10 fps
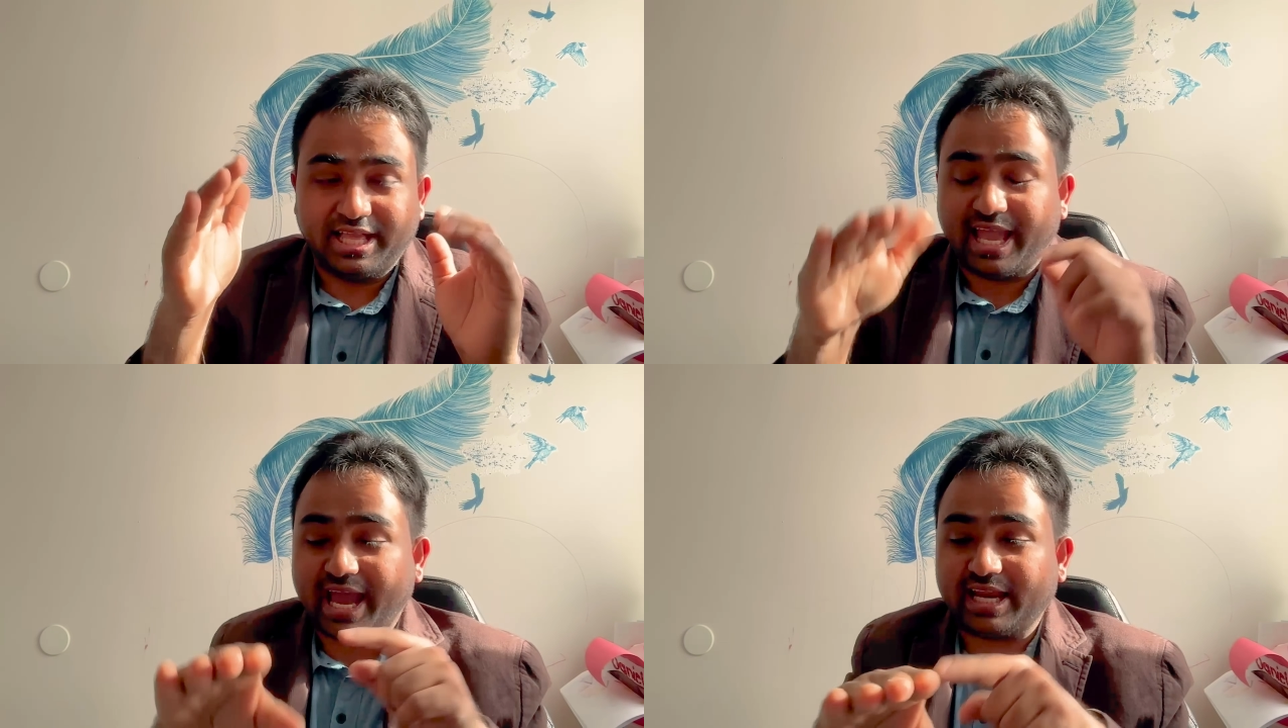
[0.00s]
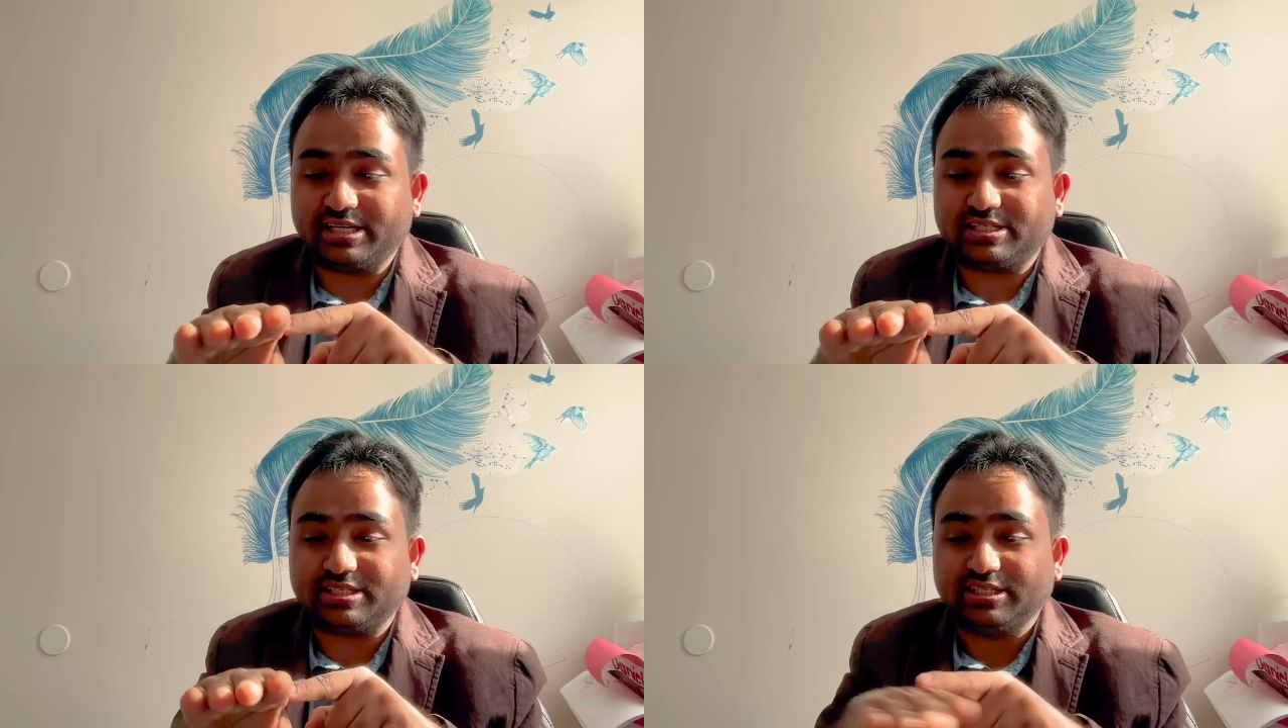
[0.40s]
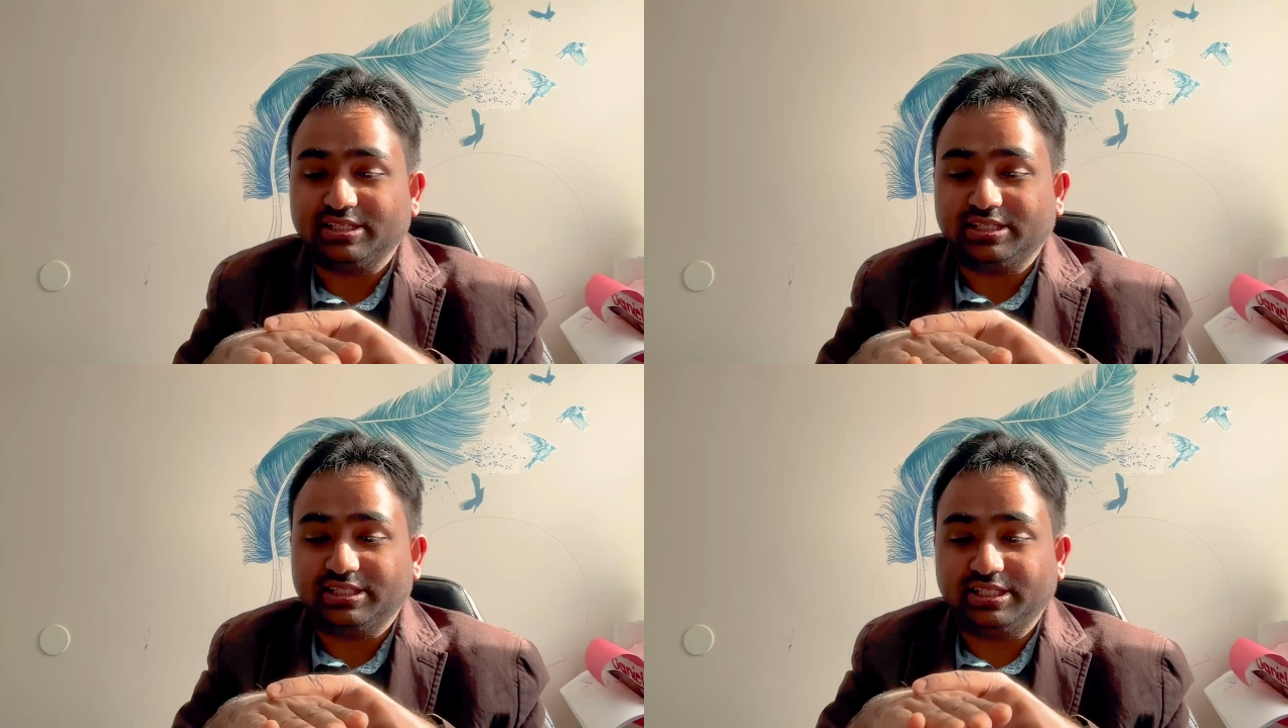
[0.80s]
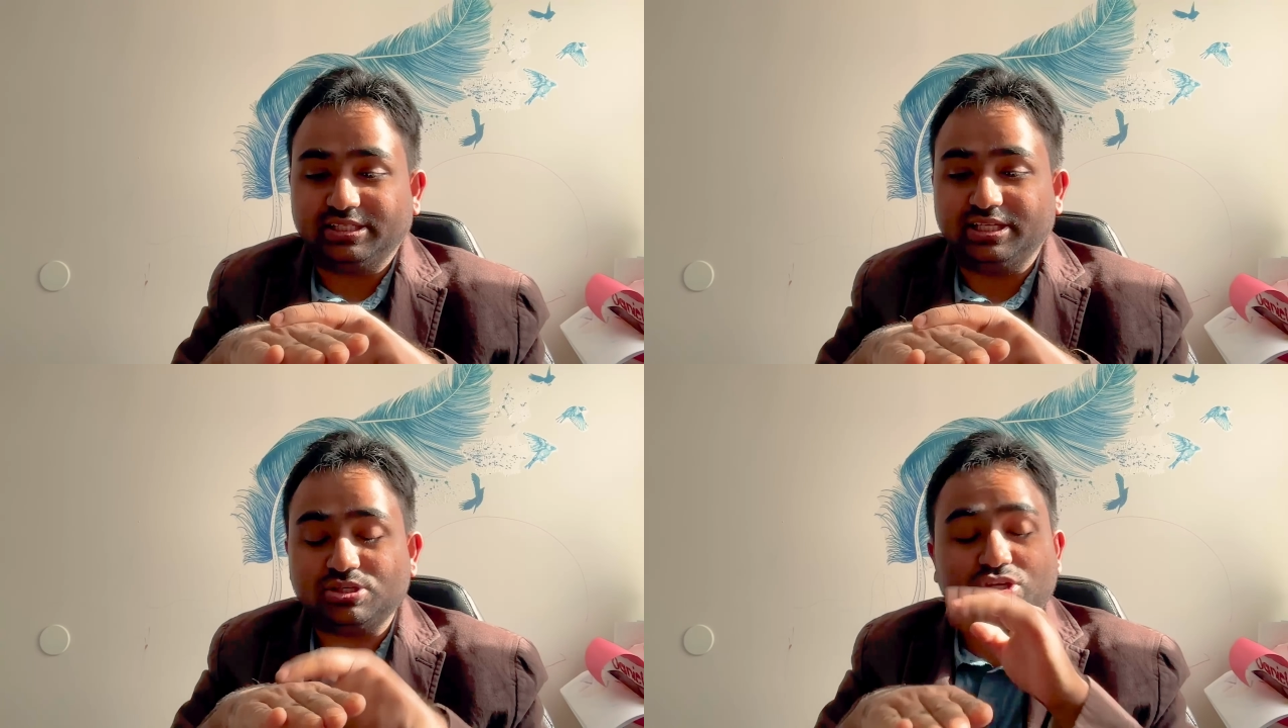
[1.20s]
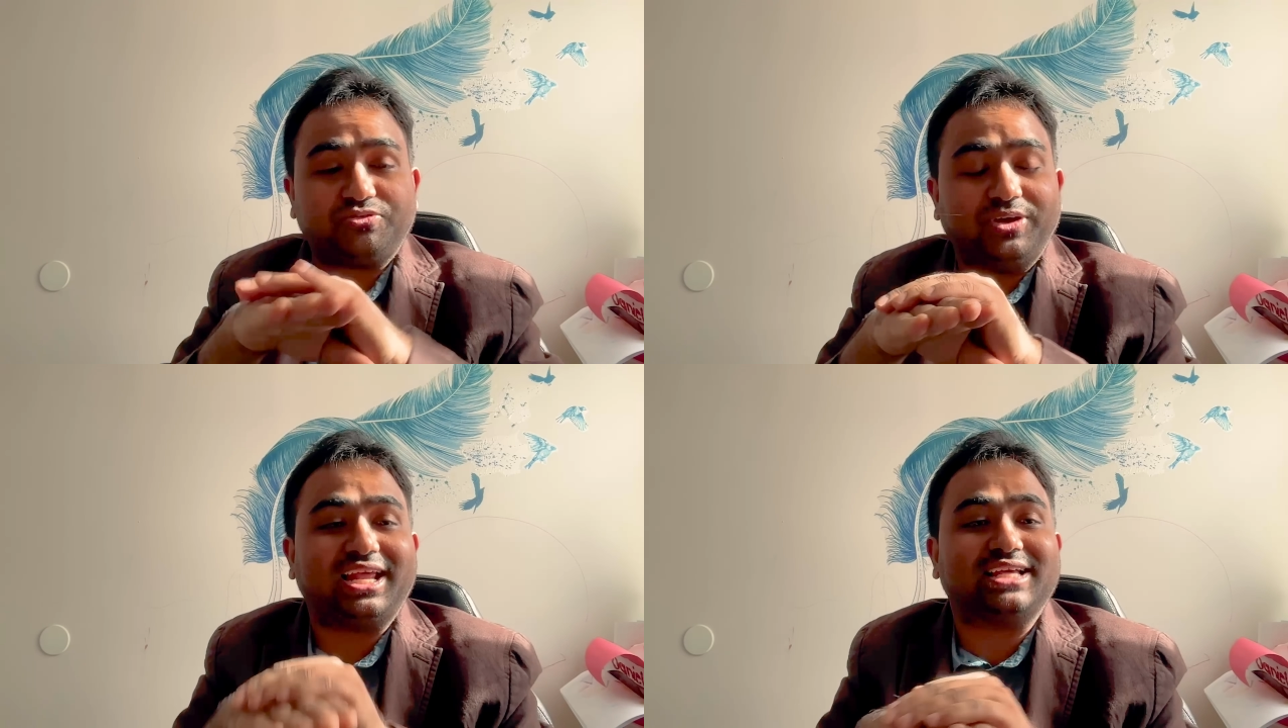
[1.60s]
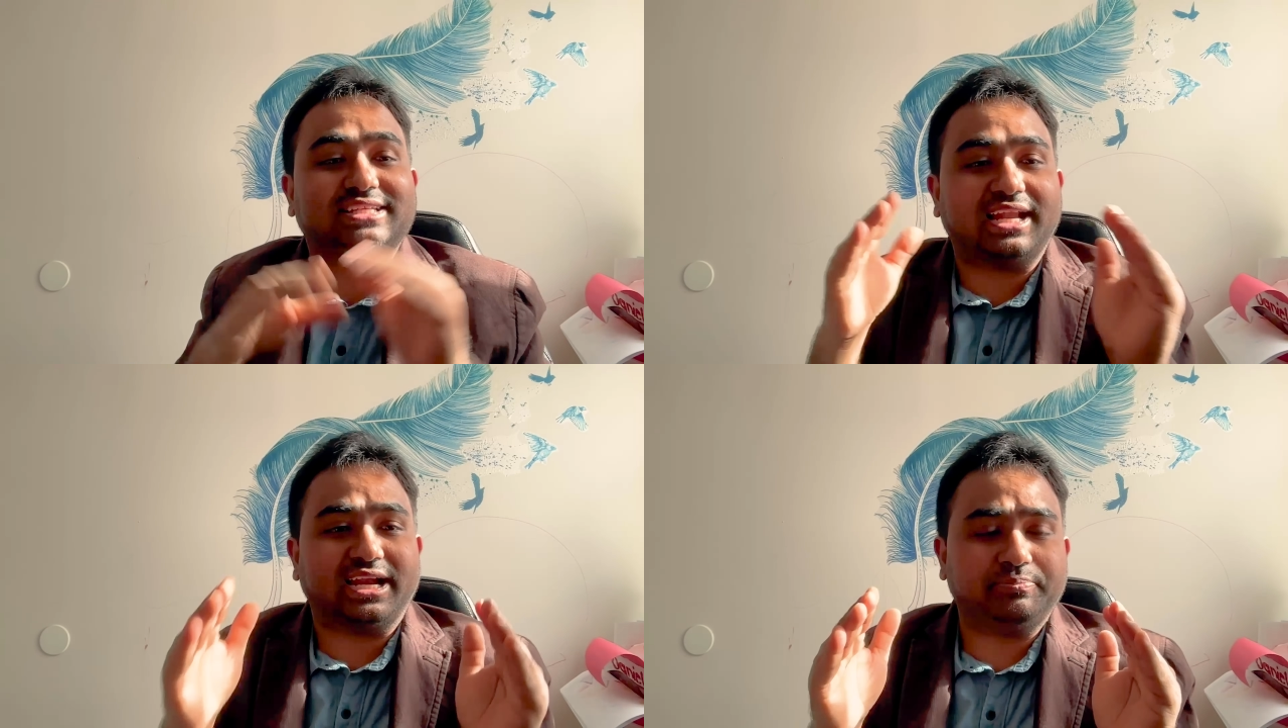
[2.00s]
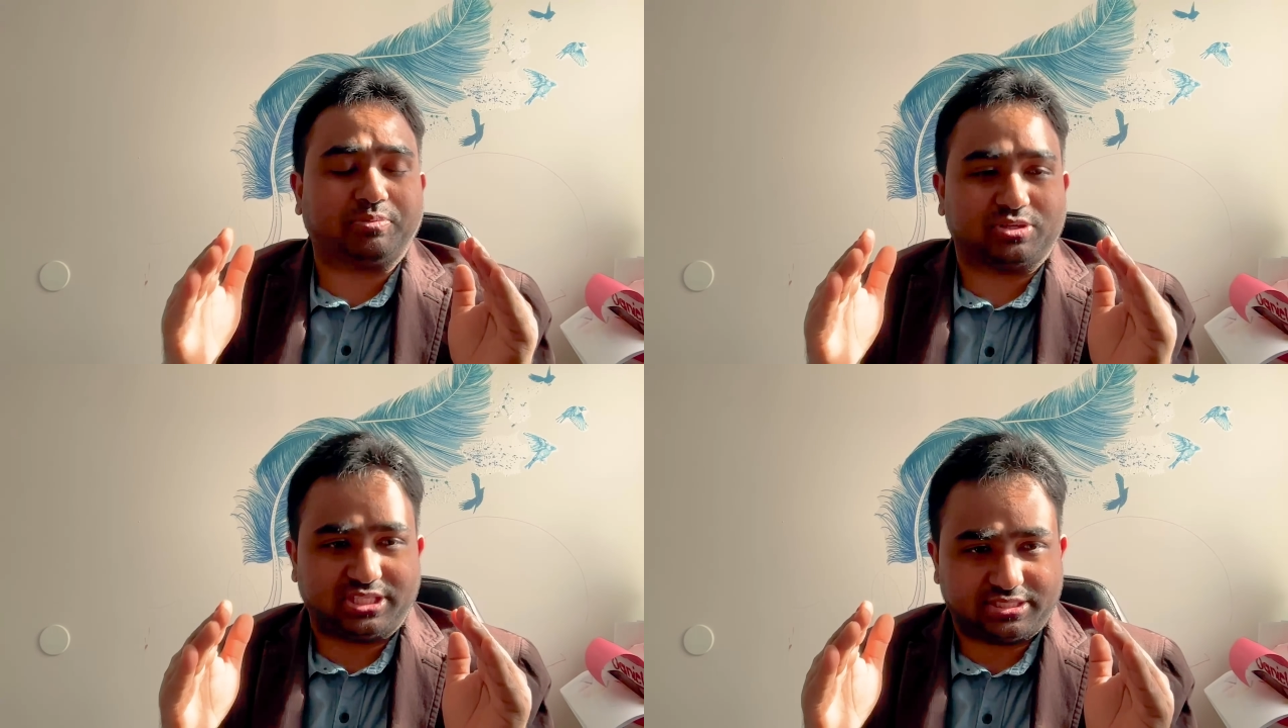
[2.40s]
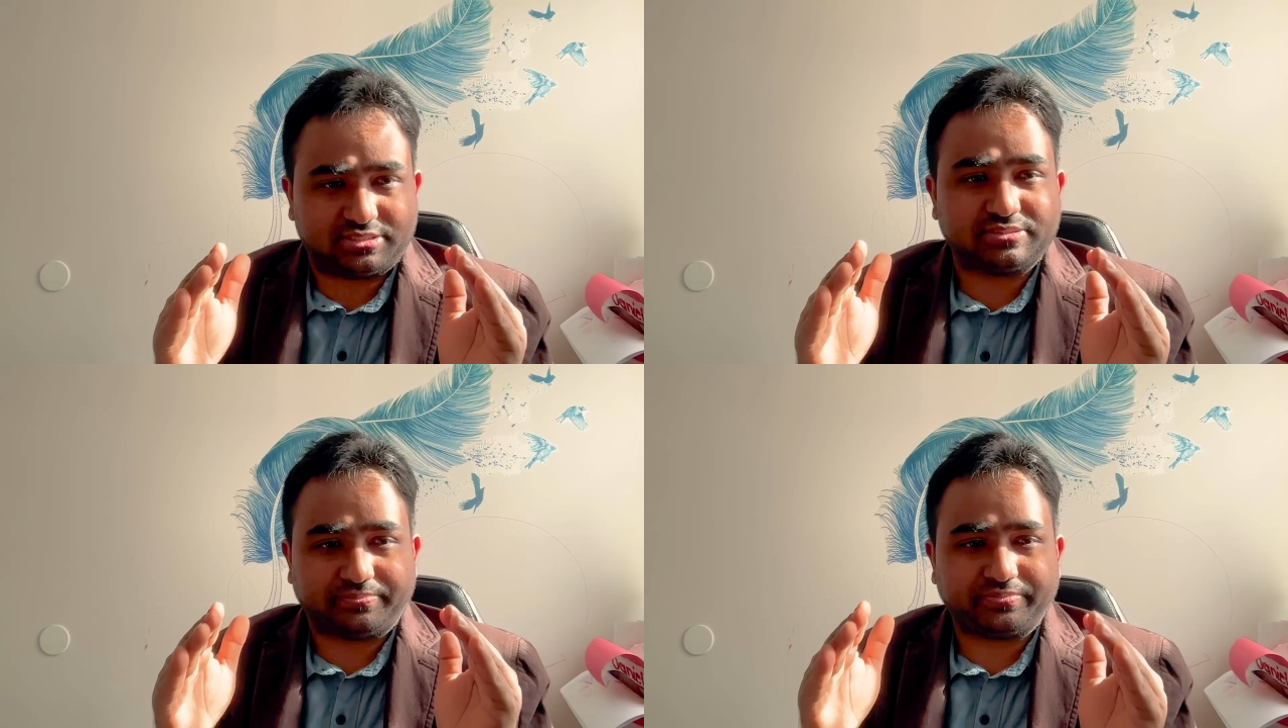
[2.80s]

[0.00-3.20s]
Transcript: And use your failure as a learning process.